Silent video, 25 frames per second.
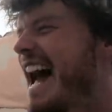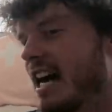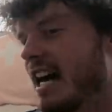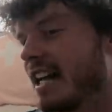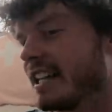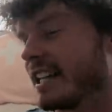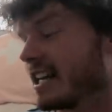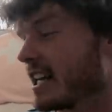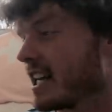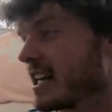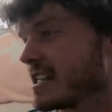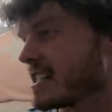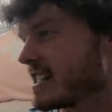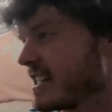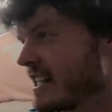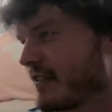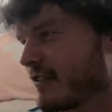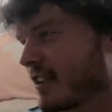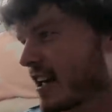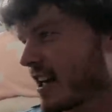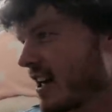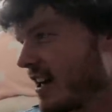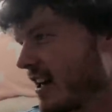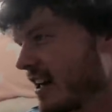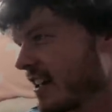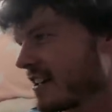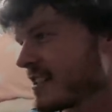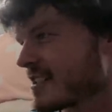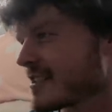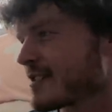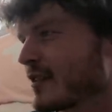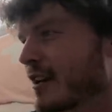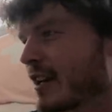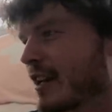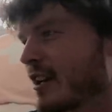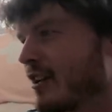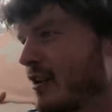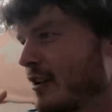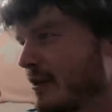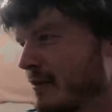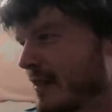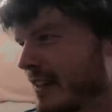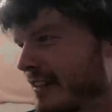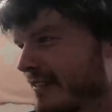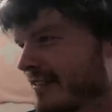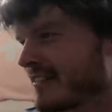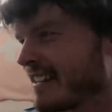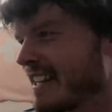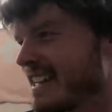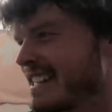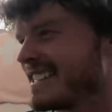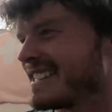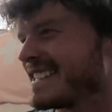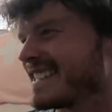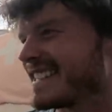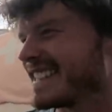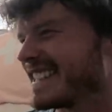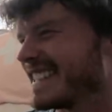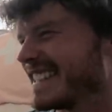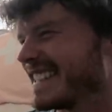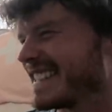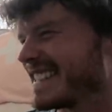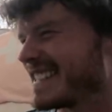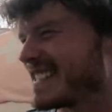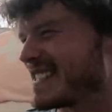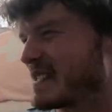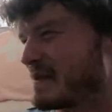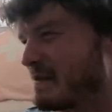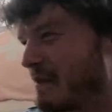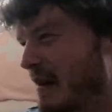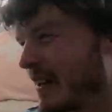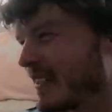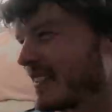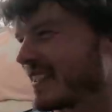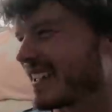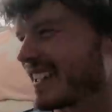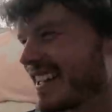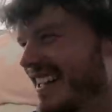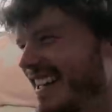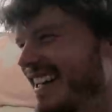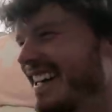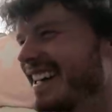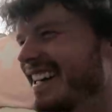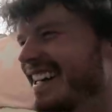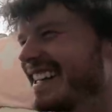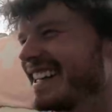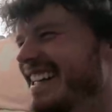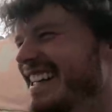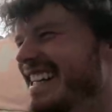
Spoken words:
And then I didn't have a car, so I called my friend to borrow the car.